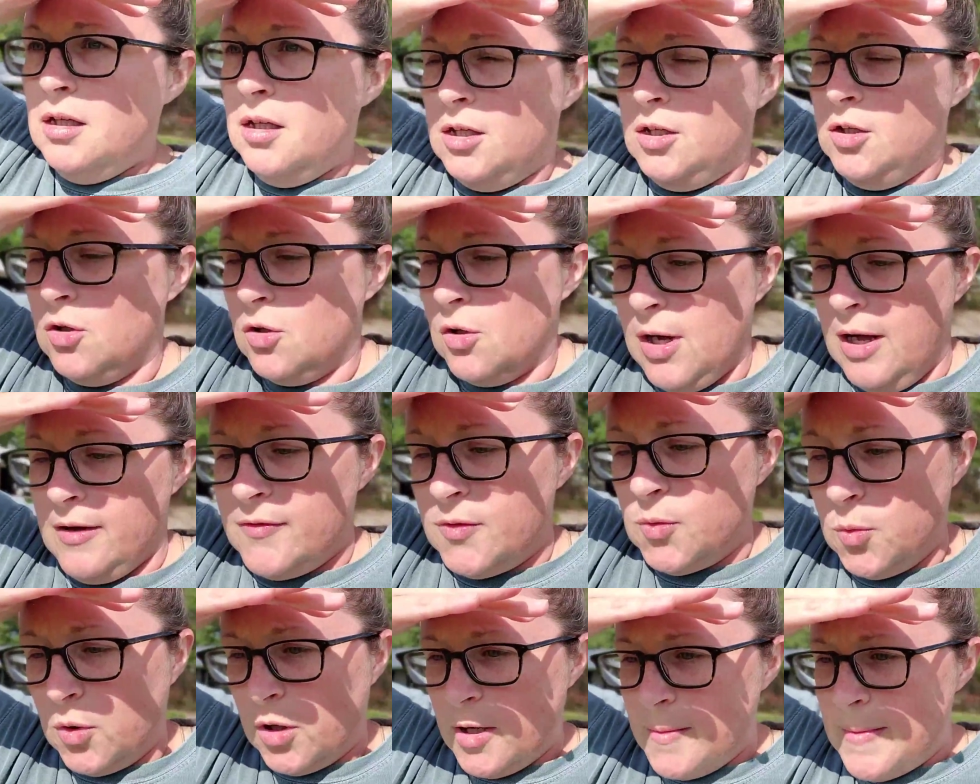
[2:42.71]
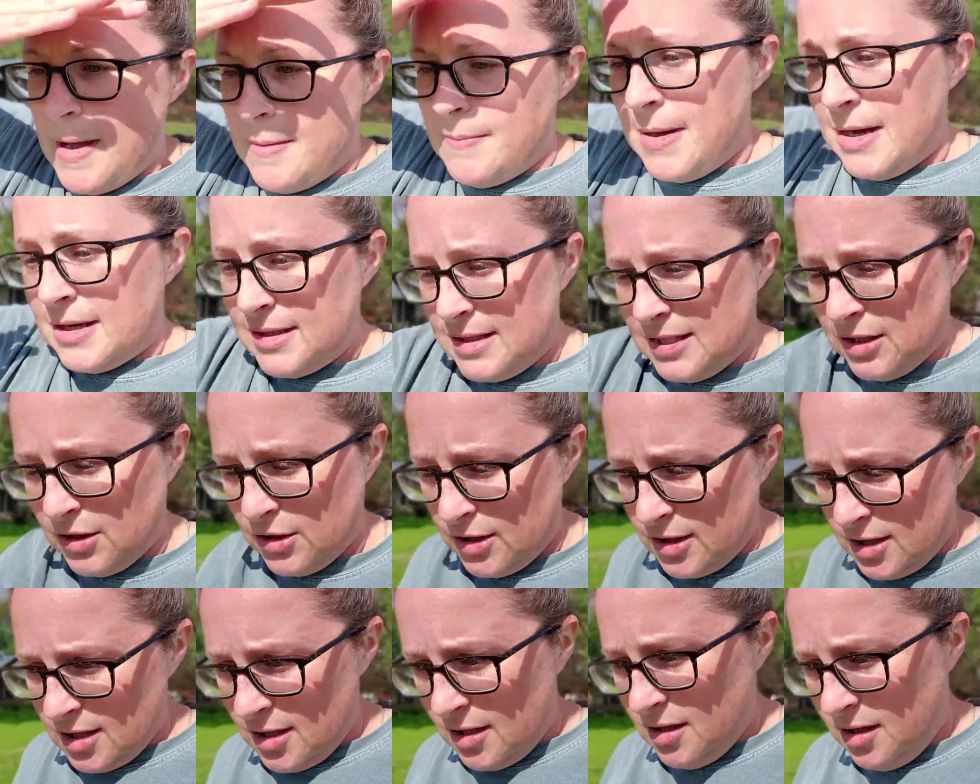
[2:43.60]
have to worry about
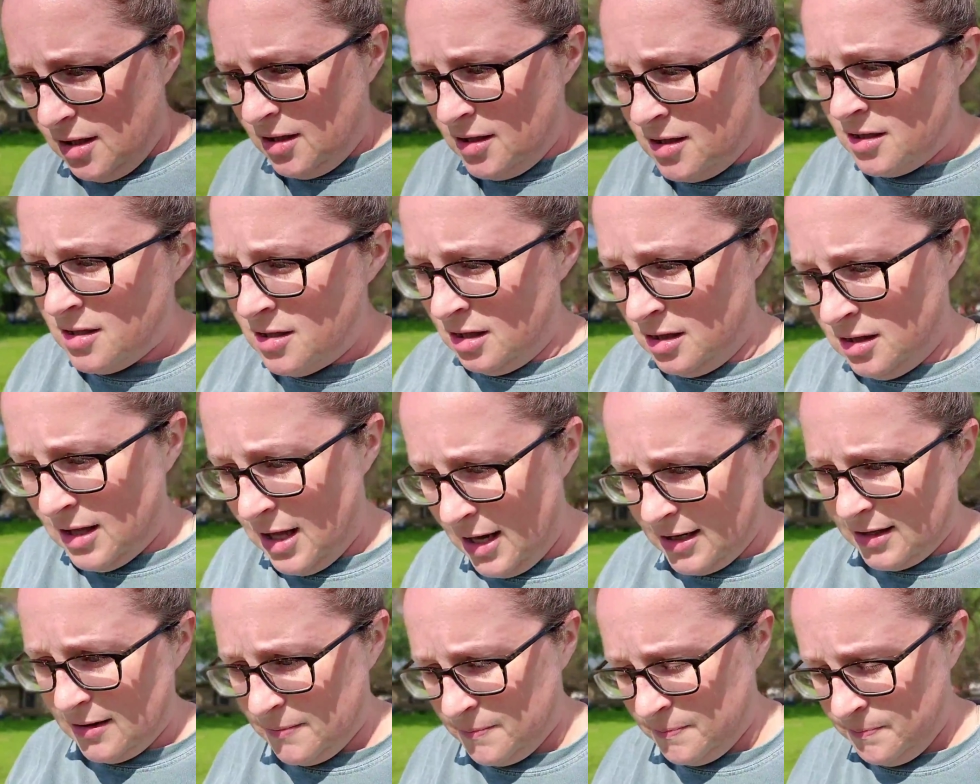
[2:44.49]
bacteria like